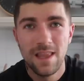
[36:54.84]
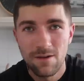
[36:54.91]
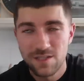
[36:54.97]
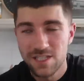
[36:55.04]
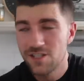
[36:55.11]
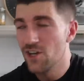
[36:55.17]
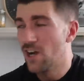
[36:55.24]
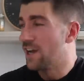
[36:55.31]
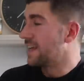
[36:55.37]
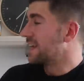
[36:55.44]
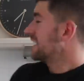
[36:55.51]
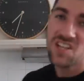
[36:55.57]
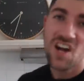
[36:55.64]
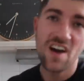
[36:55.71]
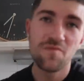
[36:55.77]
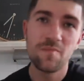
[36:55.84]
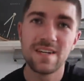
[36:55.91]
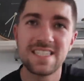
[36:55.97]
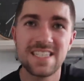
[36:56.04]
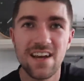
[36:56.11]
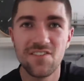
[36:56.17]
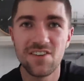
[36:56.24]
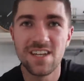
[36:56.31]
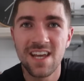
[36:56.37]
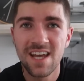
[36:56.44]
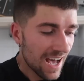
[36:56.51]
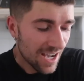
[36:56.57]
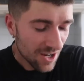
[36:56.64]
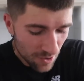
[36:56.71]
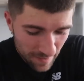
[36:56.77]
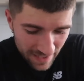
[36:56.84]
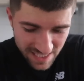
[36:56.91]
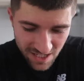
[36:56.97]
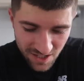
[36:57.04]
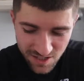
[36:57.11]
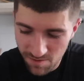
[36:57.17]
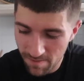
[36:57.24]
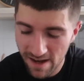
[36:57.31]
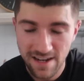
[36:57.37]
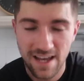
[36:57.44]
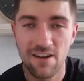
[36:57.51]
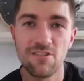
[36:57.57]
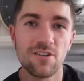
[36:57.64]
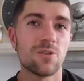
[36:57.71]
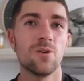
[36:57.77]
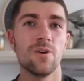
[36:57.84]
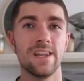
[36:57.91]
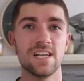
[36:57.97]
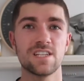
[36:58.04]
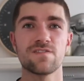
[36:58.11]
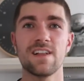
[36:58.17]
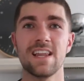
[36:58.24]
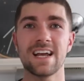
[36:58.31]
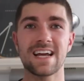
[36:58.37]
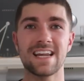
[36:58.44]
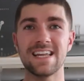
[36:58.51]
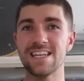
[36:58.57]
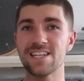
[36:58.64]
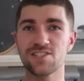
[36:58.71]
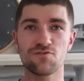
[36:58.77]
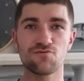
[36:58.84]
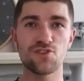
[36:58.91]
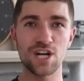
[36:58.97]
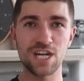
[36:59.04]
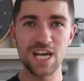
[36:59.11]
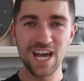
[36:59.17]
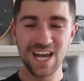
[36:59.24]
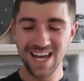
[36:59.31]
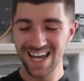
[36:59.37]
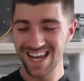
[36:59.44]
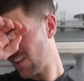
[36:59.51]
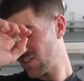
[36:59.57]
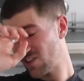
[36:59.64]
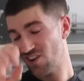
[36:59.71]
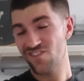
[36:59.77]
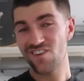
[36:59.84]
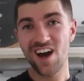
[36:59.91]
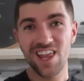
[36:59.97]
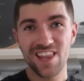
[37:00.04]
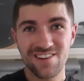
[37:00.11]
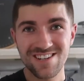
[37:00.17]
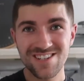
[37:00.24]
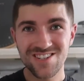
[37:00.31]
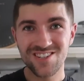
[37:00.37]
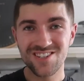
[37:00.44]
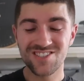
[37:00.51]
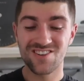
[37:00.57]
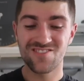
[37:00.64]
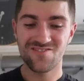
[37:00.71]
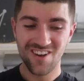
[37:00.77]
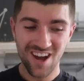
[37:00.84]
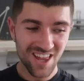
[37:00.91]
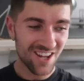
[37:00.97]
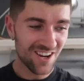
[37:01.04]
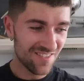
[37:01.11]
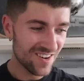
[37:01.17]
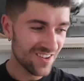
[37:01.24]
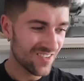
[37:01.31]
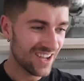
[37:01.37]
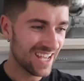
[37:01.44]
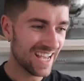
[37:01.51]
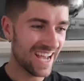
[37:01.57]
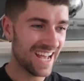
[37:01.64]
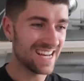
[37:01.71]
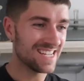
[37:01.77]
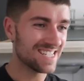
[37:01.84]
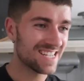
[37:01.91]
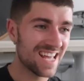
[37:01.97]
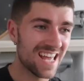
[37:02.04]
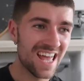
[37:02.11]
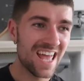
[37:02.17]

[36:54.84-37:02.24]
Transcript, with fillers: that was a journey. It's 7:30. I got back to London about an hour ago and I just felt like I needed to run. After a rather indulgent, rather lovely weekend,